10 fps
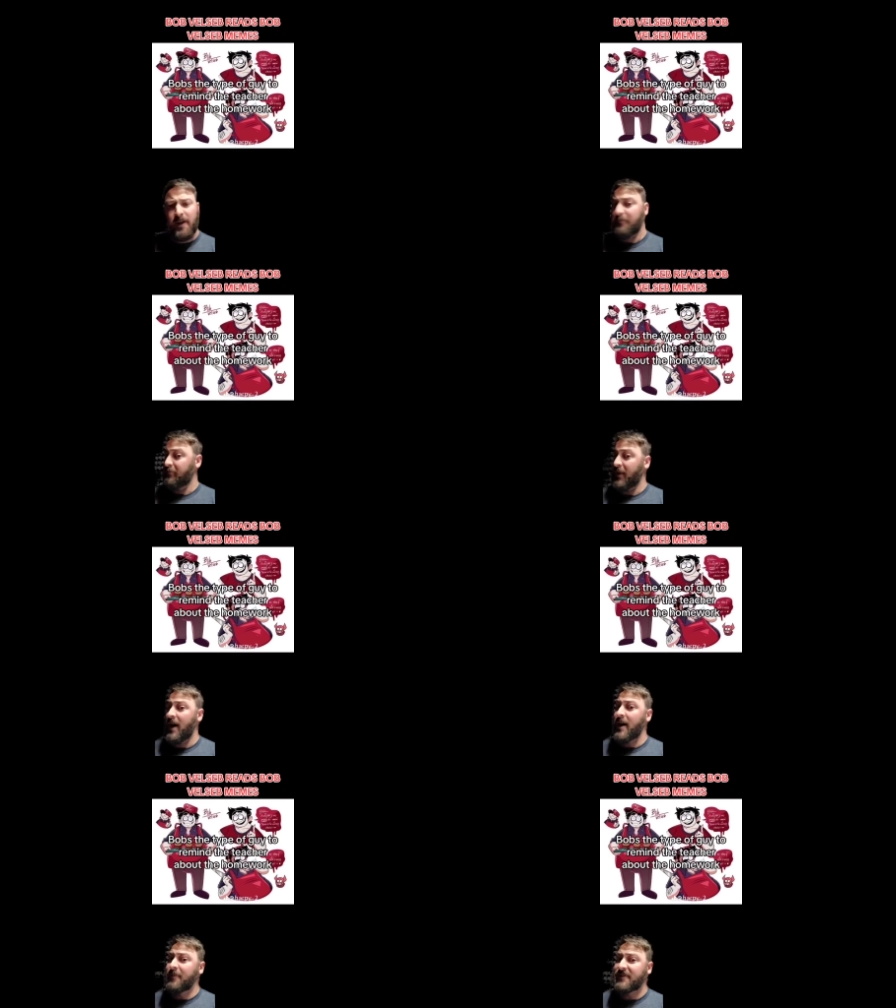
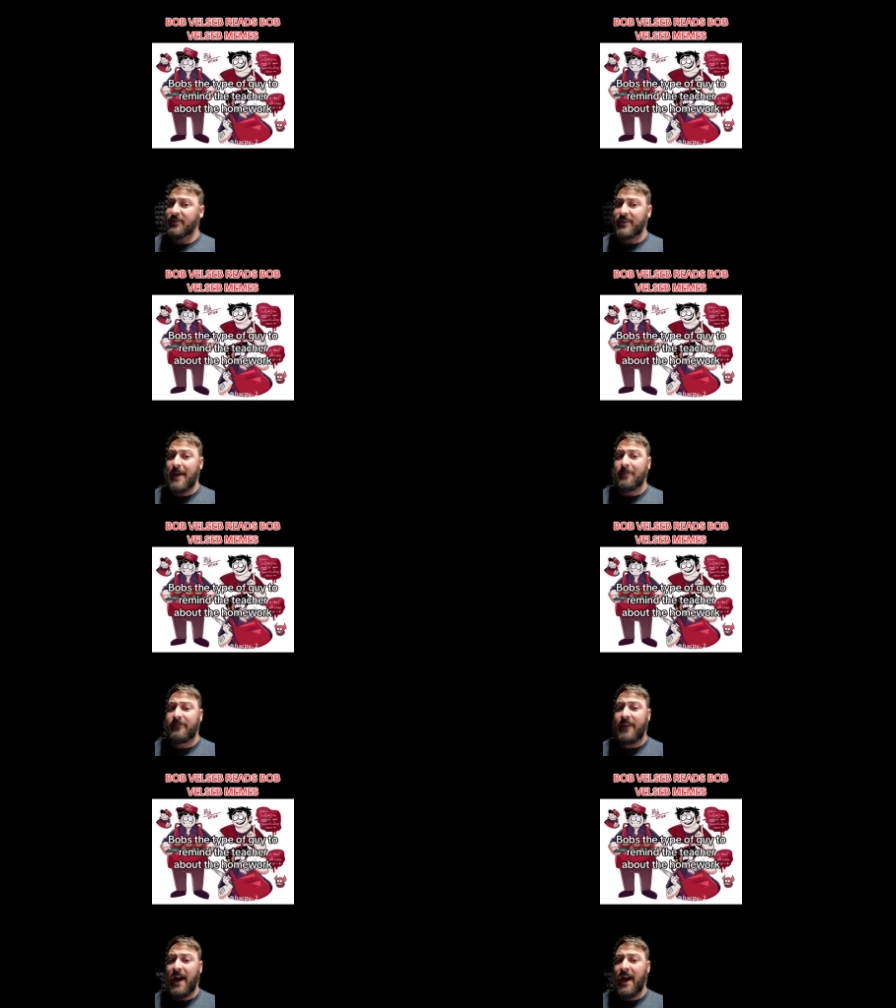Bob's the type
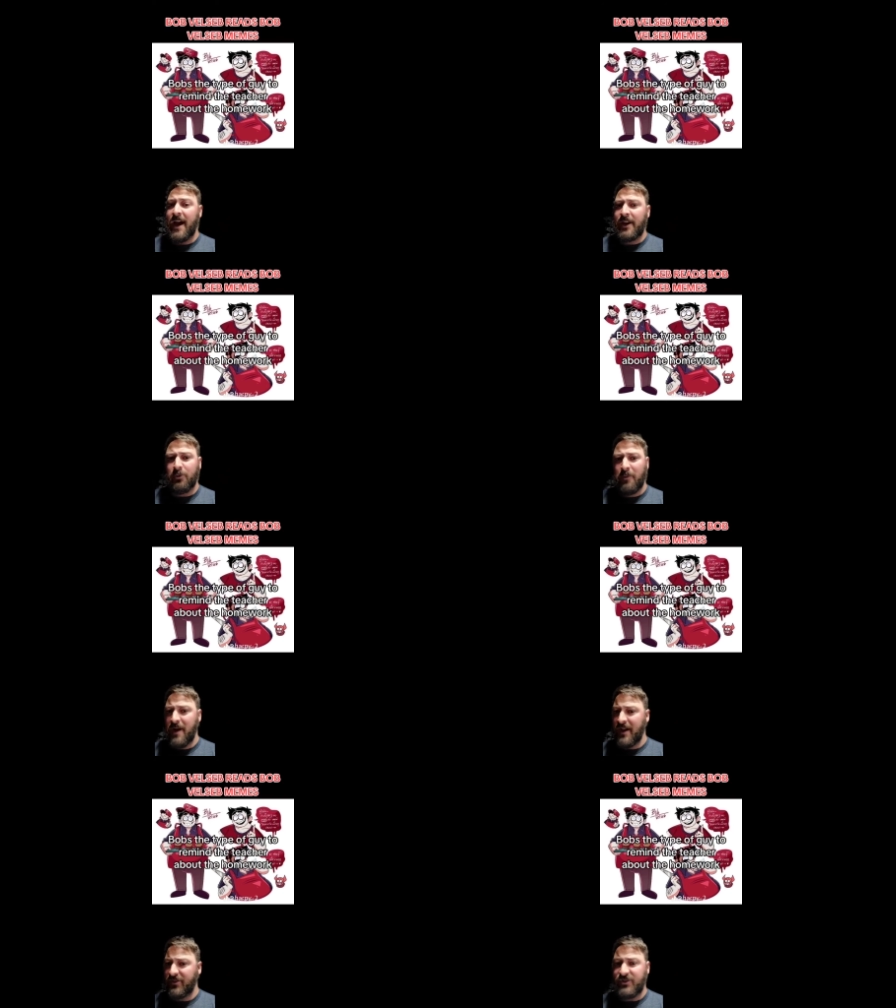of guy to
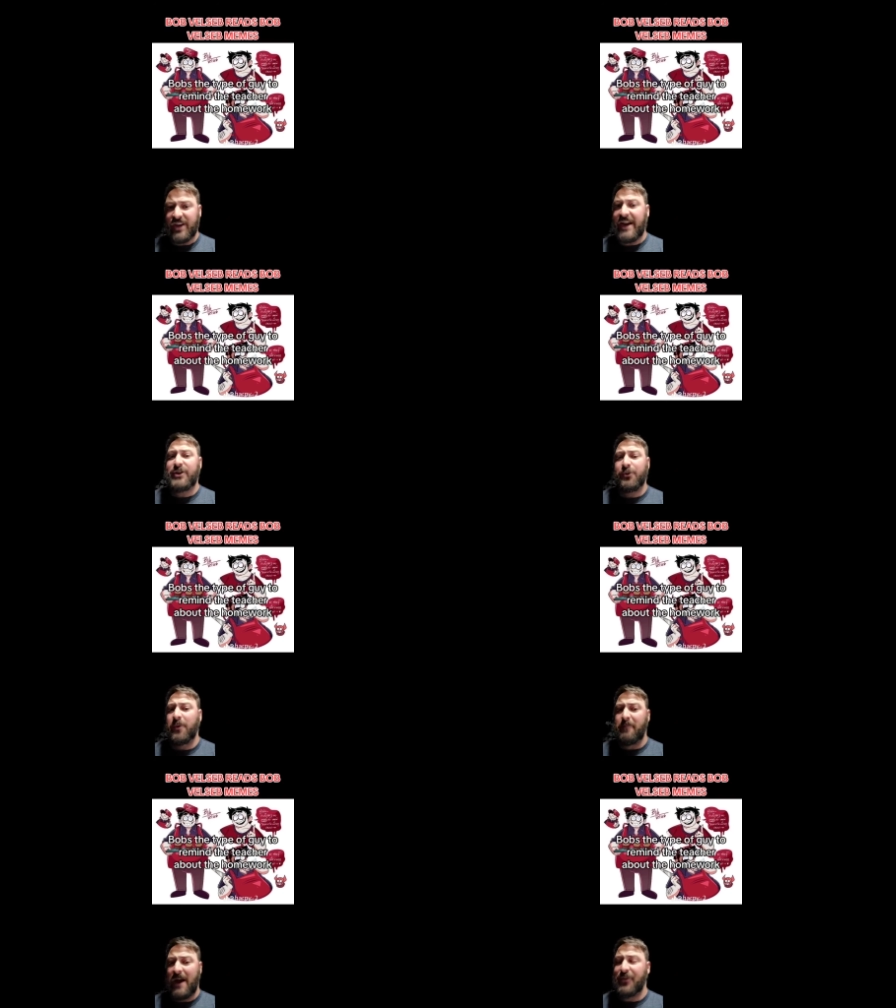remind the
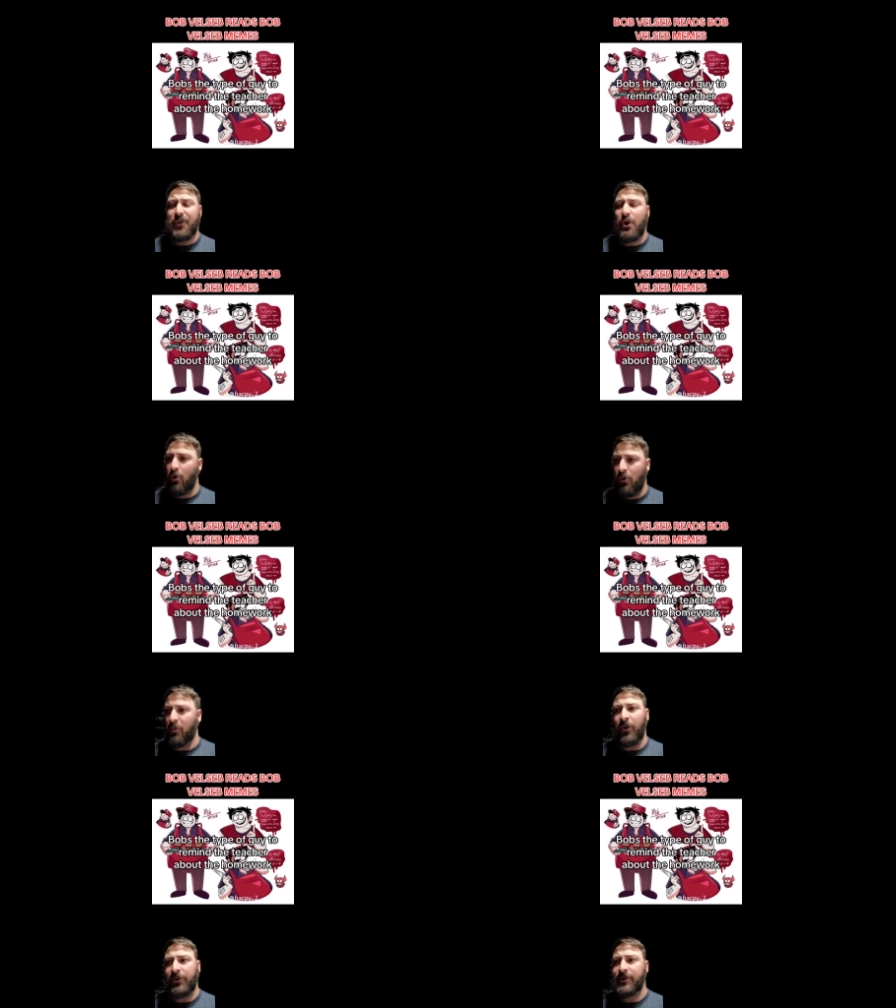teacher about the
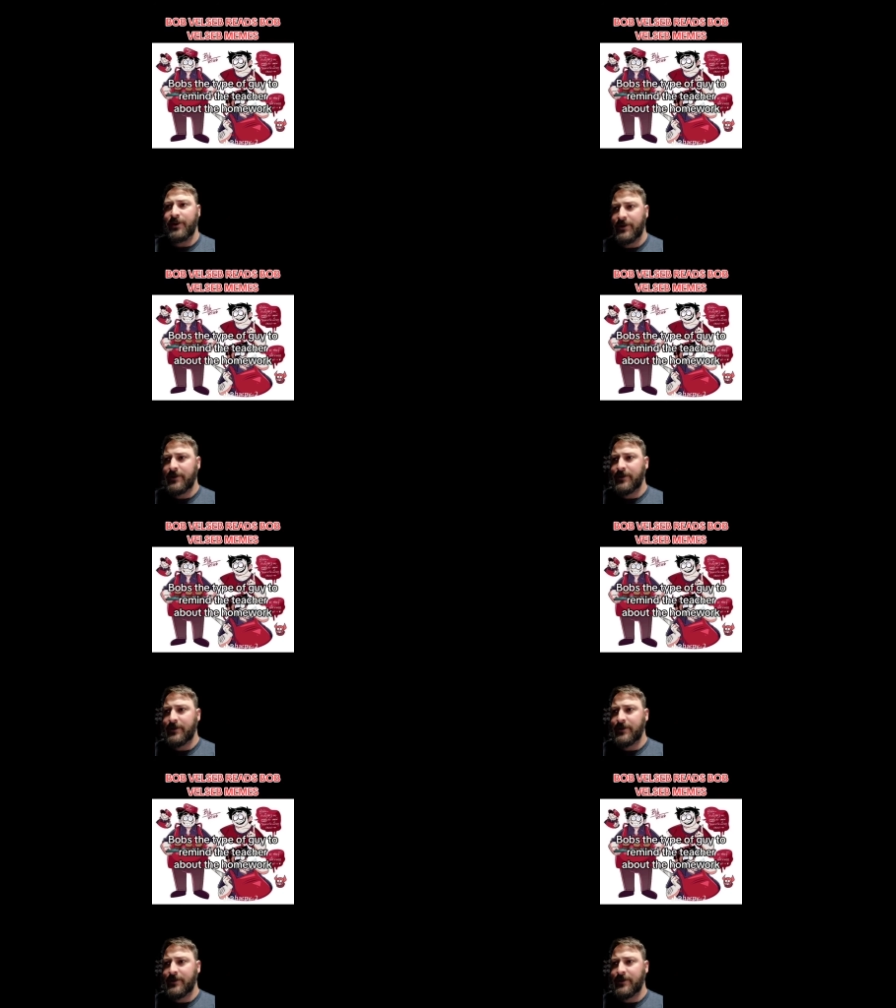homework.